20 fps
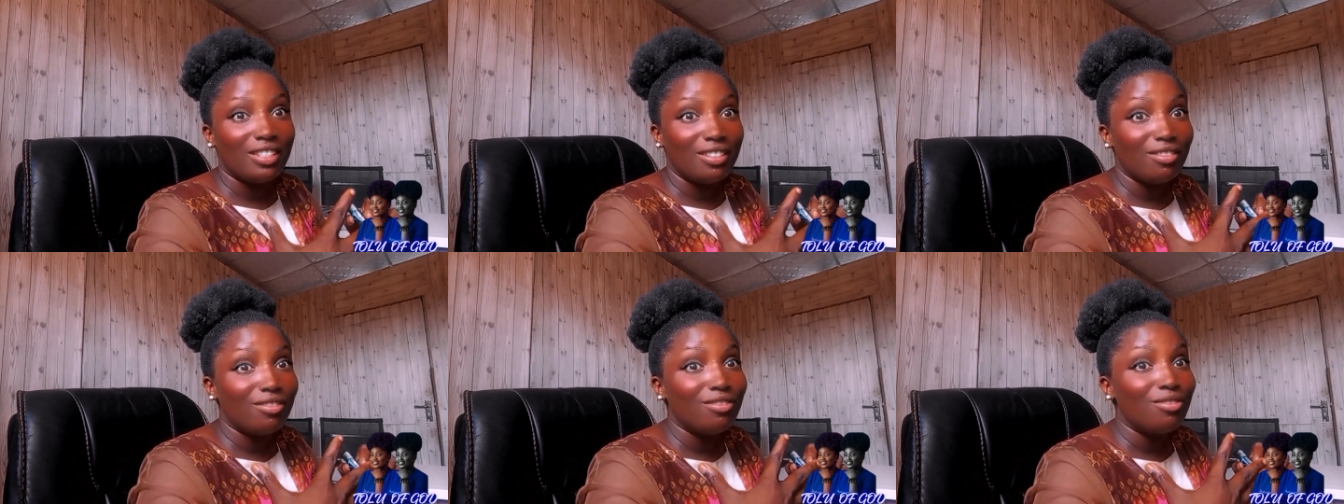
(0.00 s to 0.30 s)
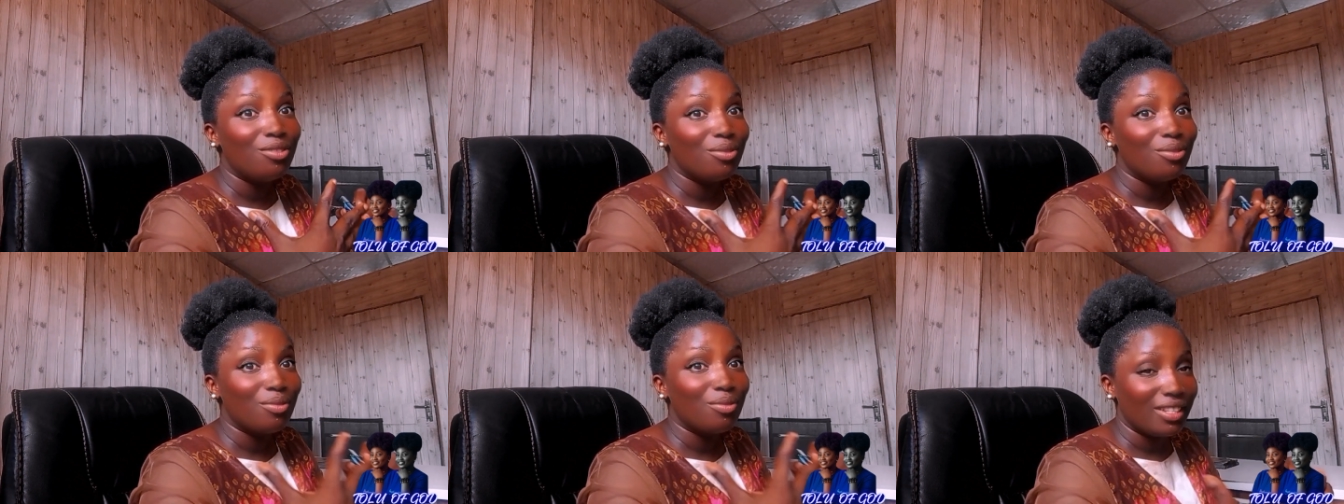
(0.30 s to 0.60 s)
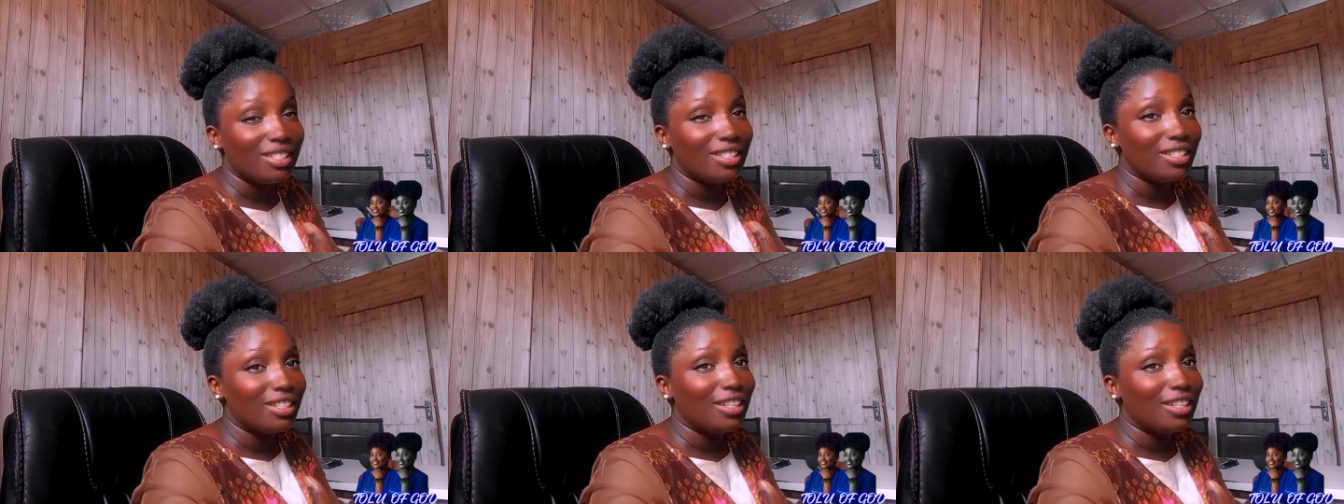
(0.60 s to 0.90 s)

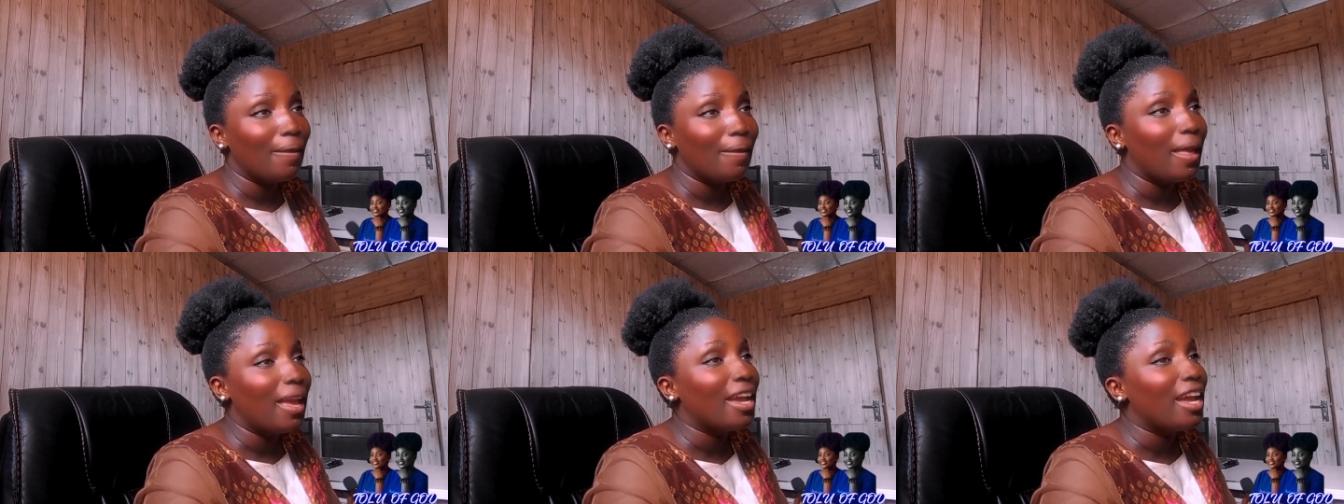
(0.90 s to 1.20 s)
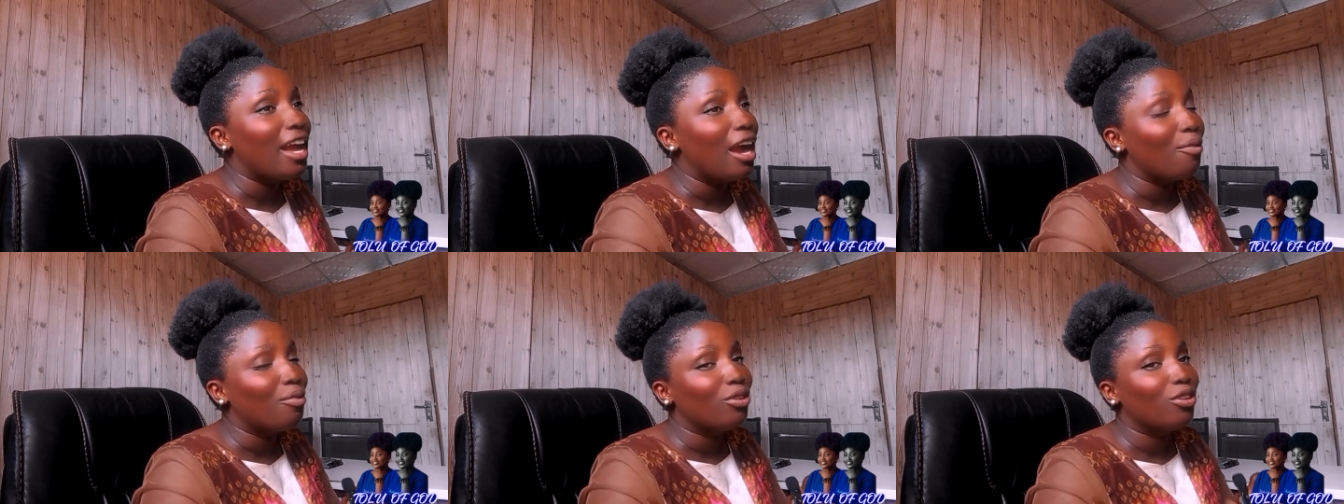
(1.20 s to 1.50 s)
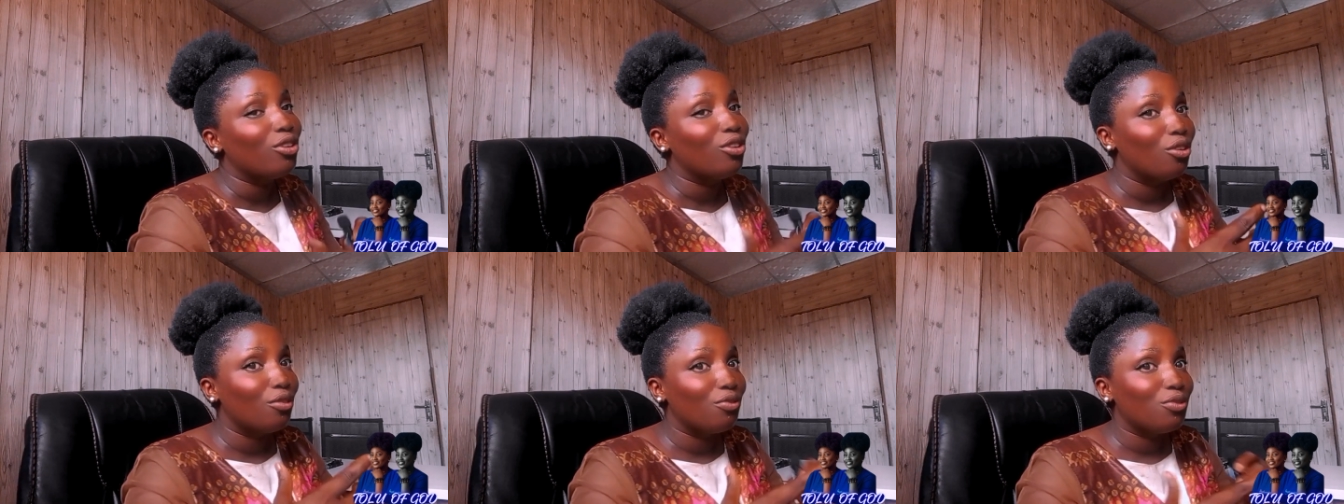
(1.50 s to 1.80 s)
dressing like i
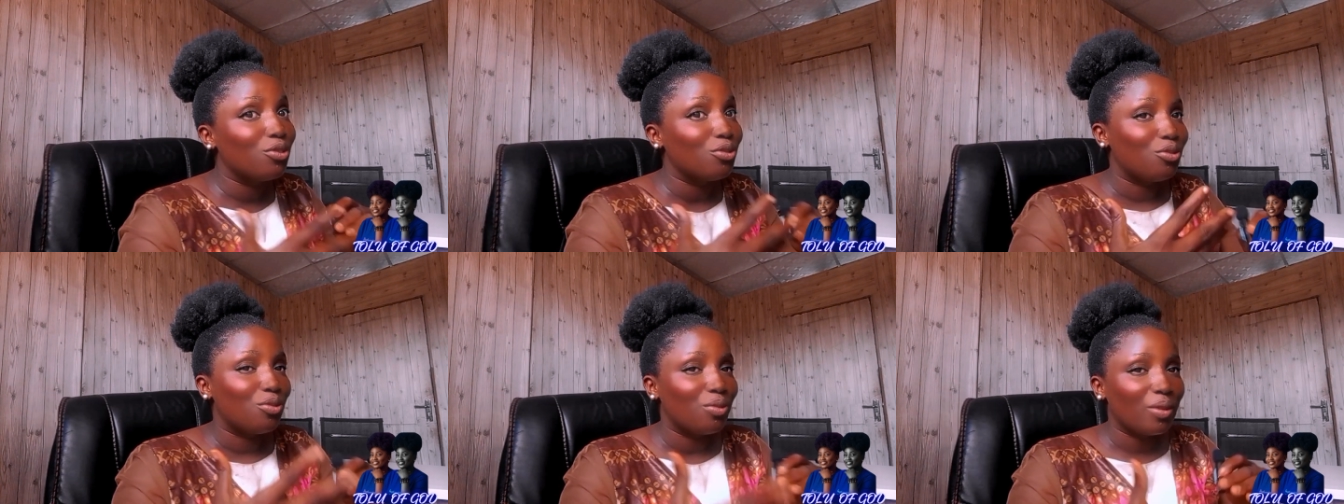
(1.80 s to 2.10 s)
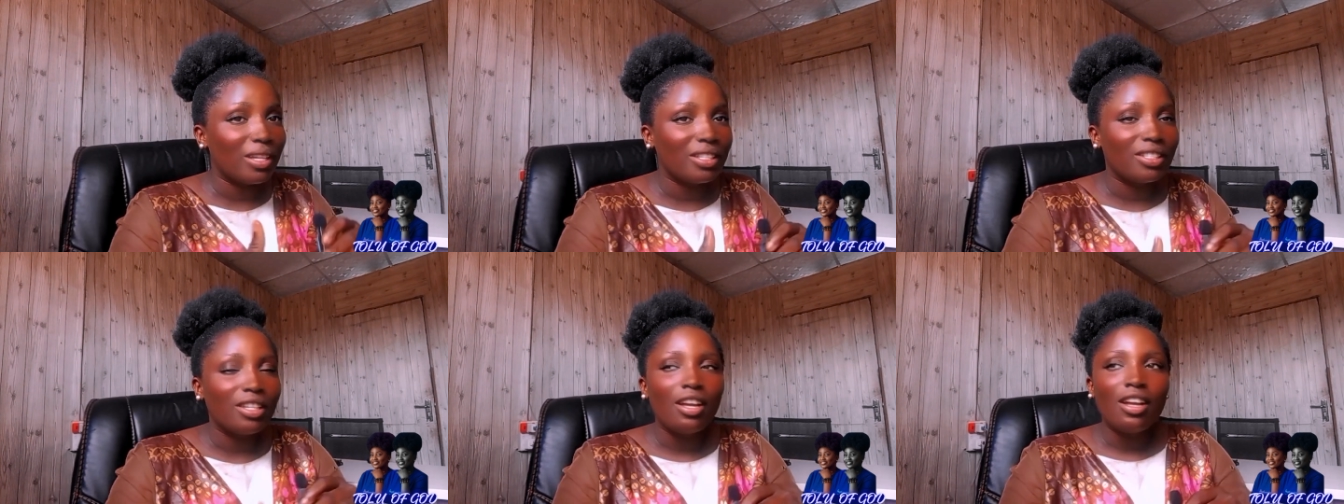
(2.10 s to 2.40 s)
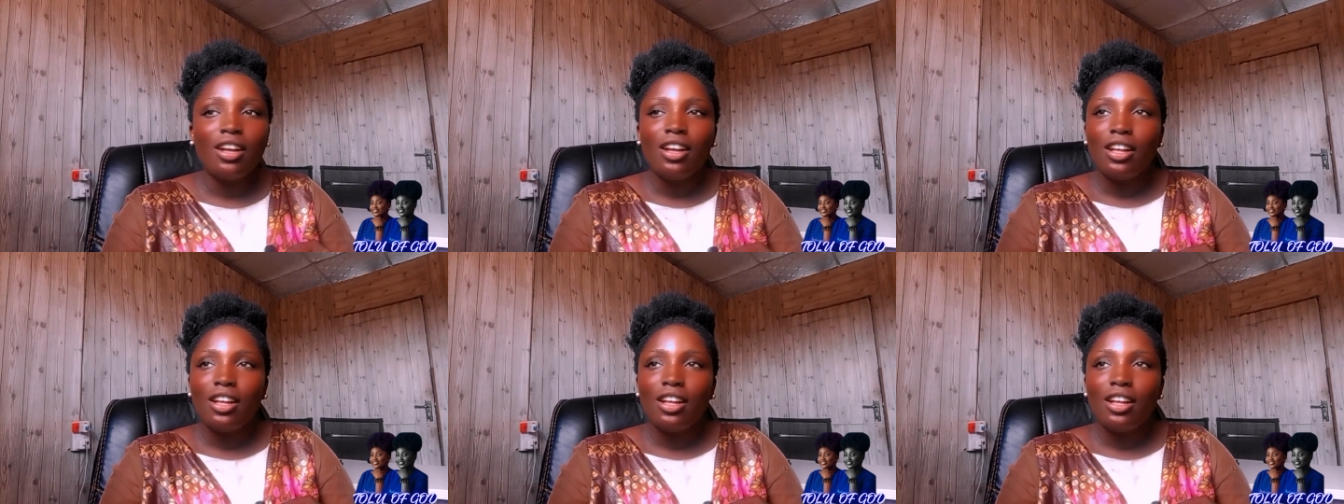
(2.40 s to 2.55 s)
would love to dress